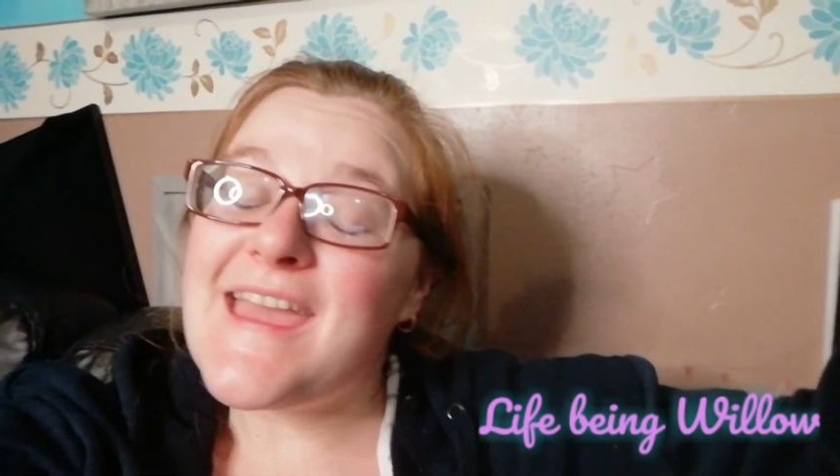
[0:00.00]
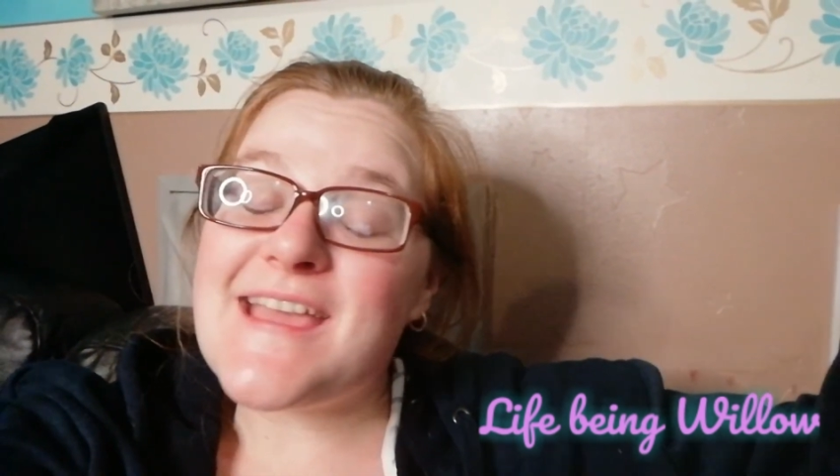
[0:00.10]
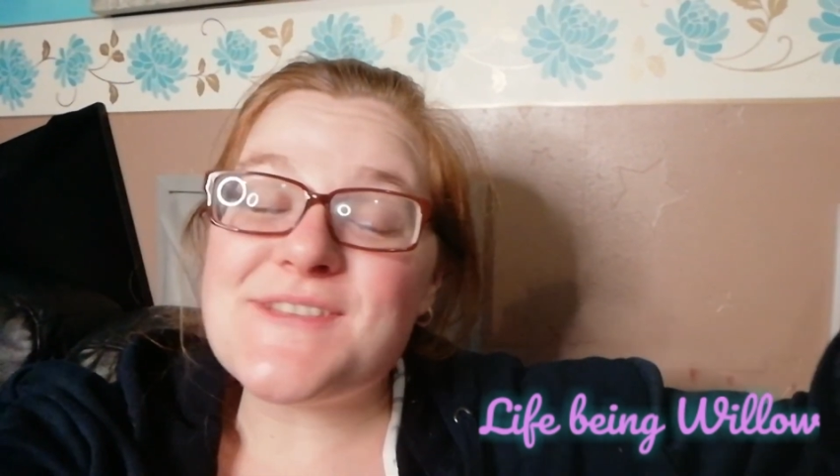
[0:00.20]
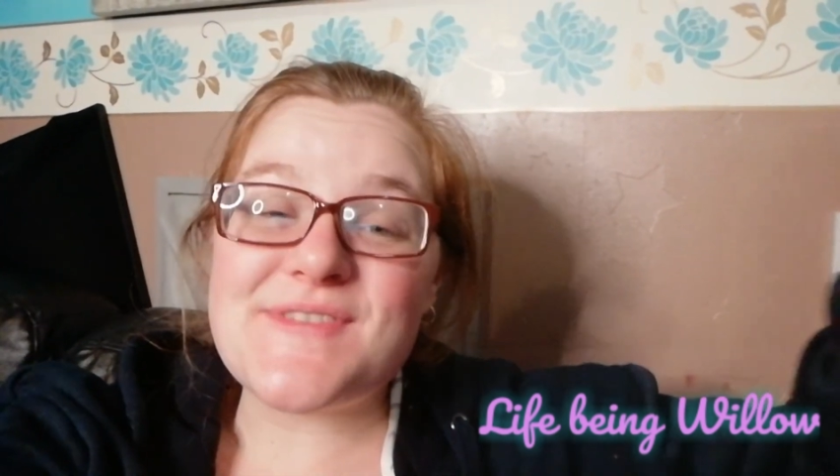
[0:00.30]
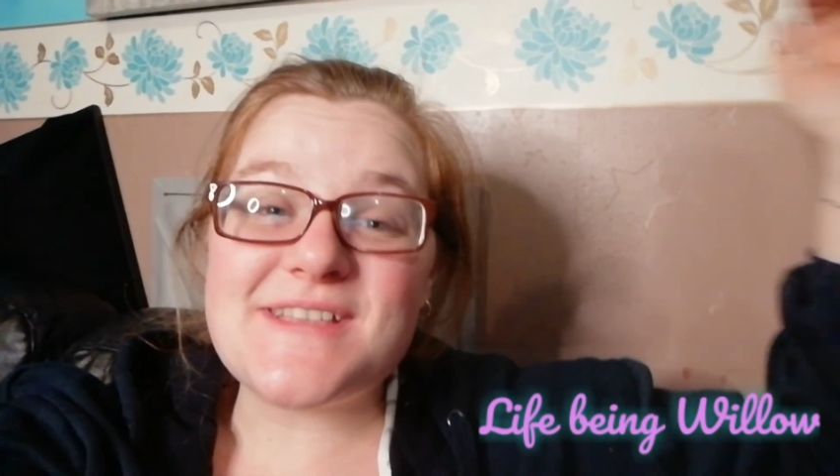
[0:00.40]
It
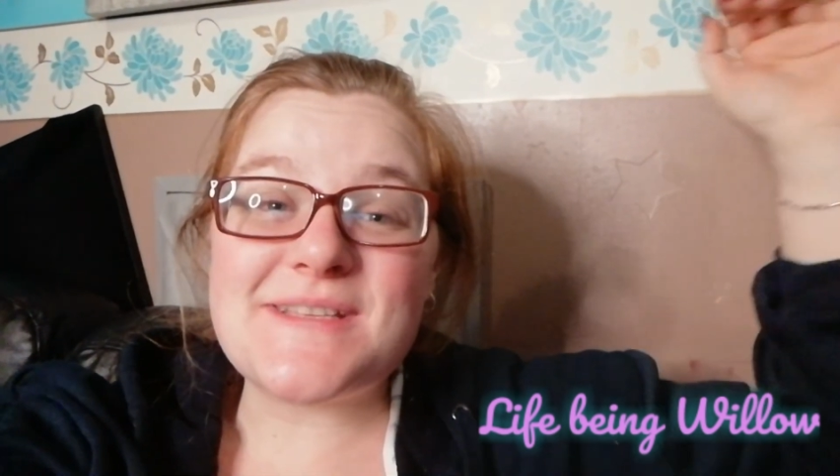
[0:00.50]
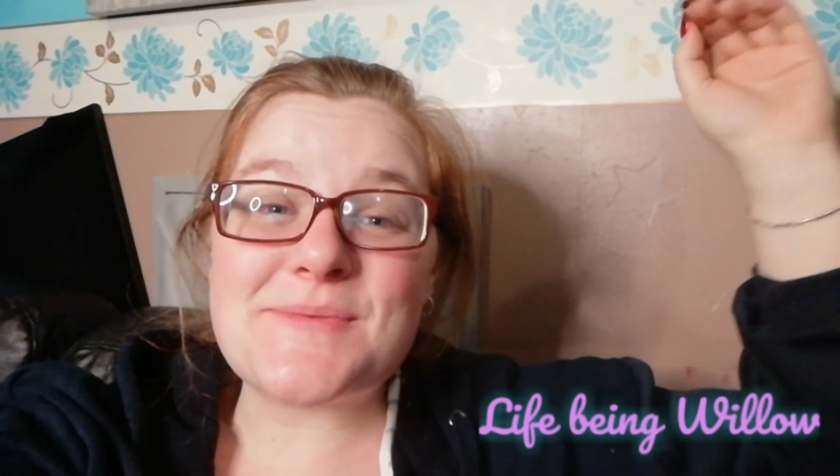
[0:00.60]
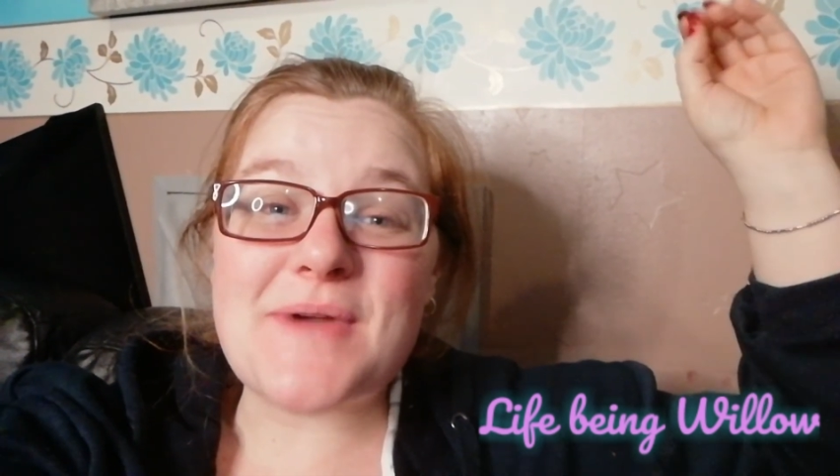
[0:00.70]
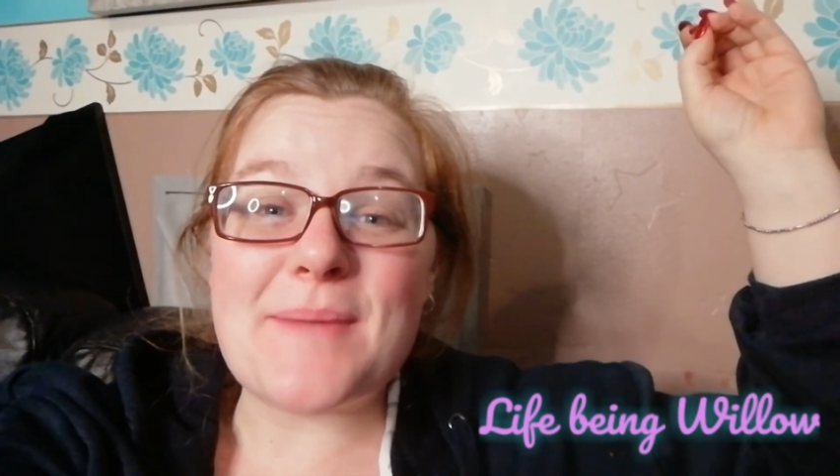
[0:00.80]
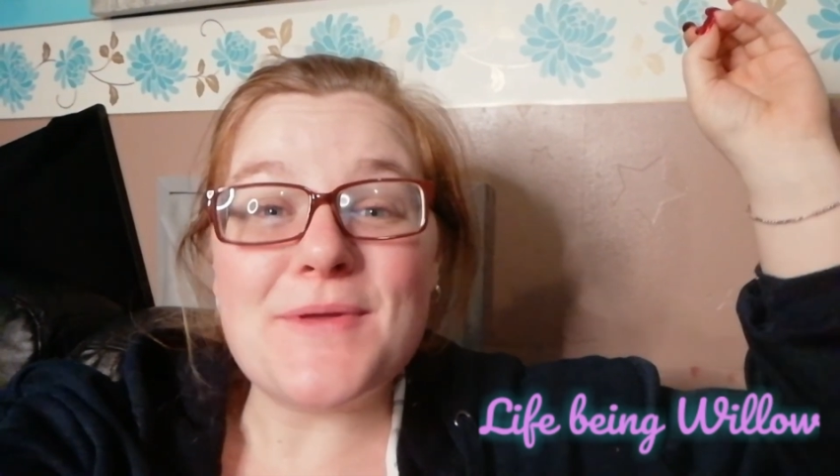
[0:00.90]
is free to
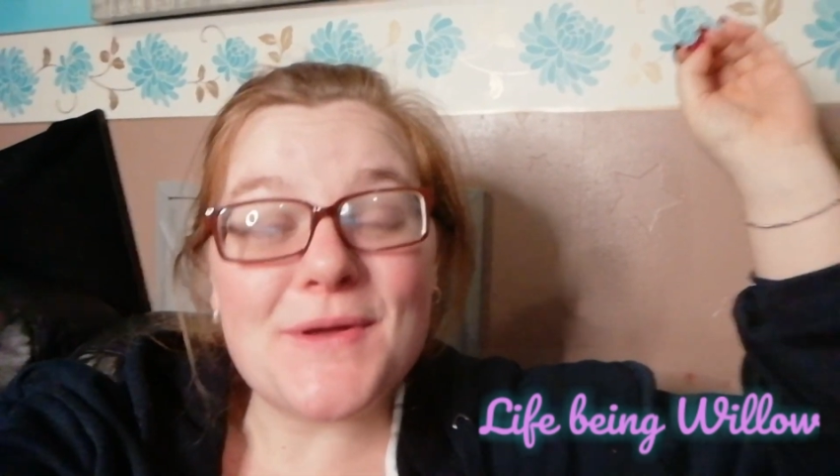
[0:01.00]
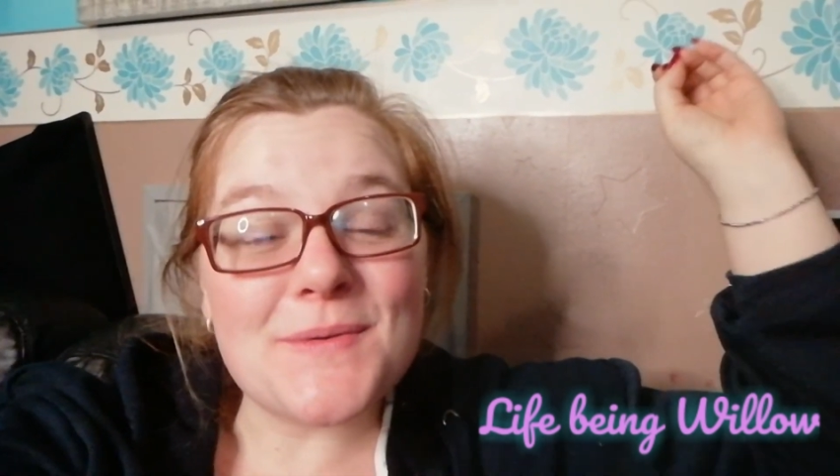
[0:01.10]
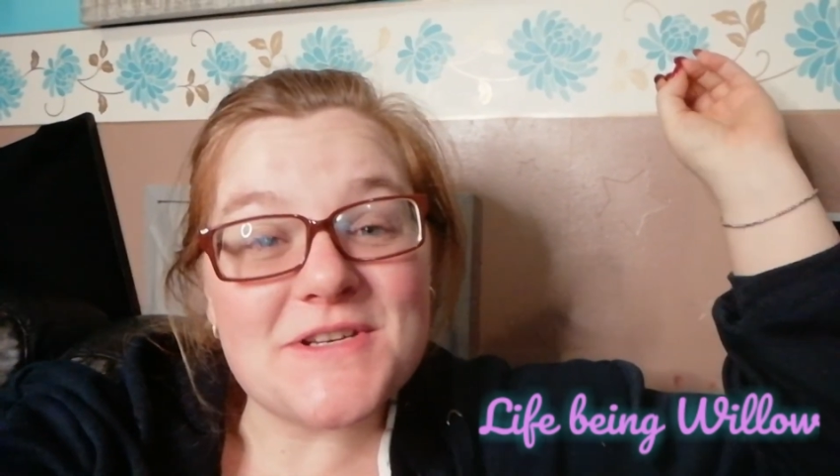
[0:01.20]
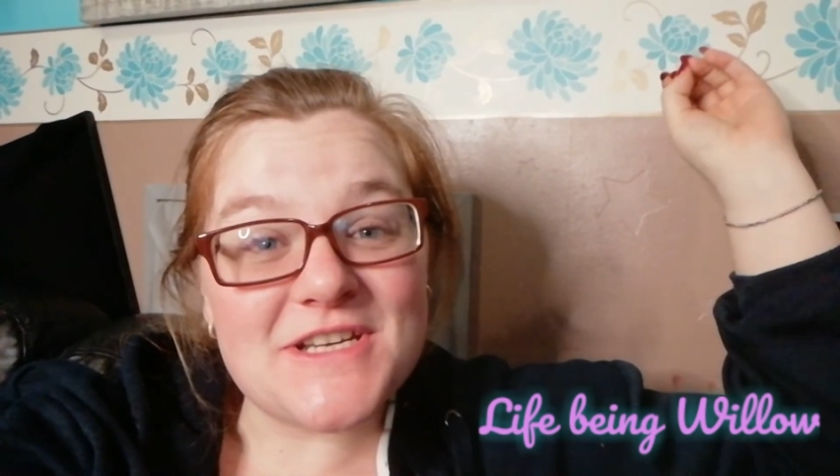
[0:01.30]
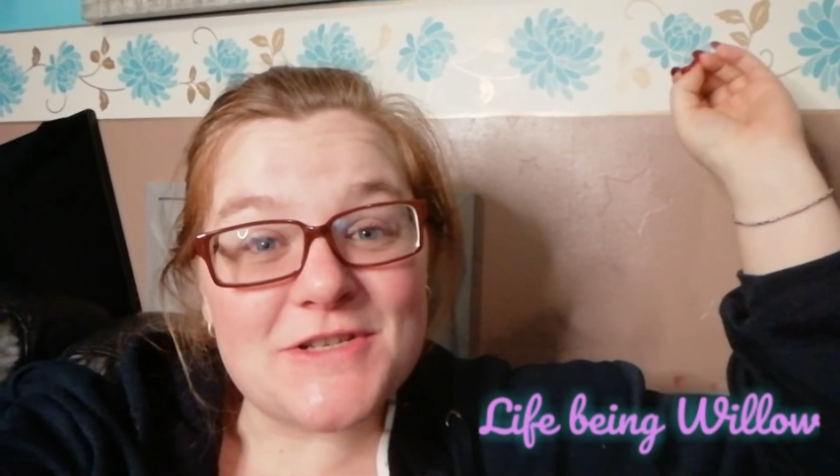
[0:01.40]
subscribe. You
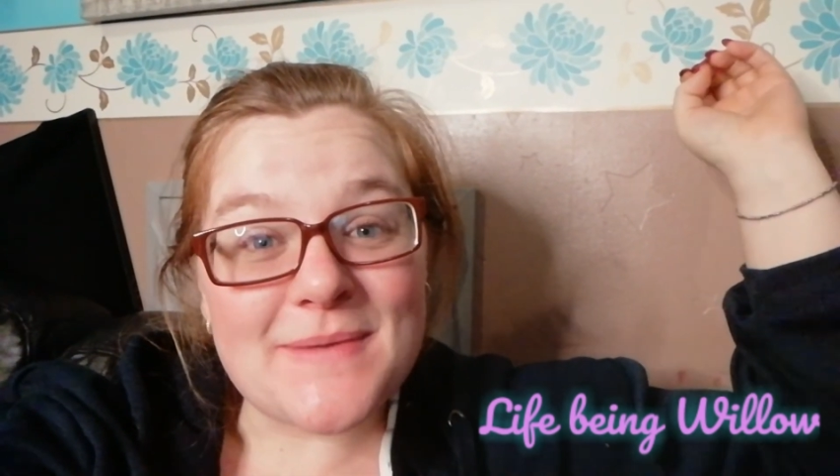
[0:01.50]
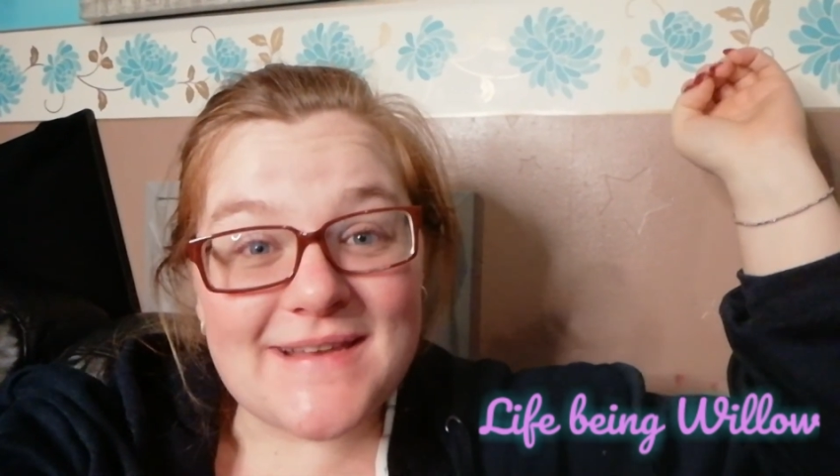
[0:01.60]
can always change